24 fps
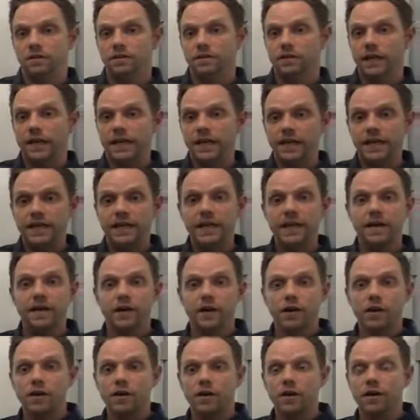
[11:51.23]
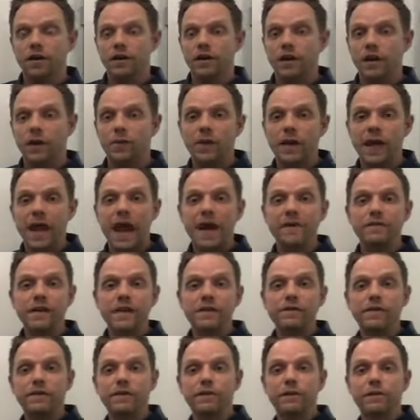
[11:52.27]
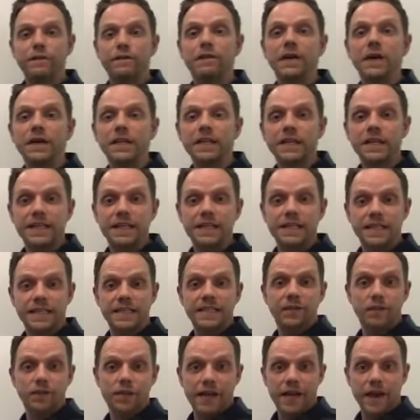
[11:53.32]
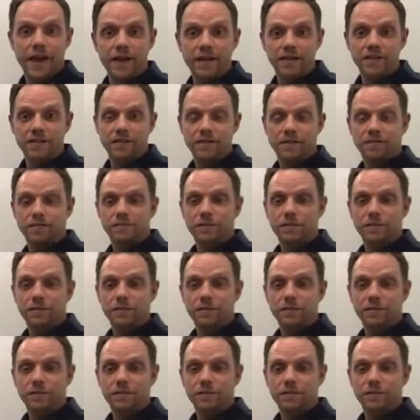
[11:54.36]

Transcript: in a year, and we haven't even funded a deal yet.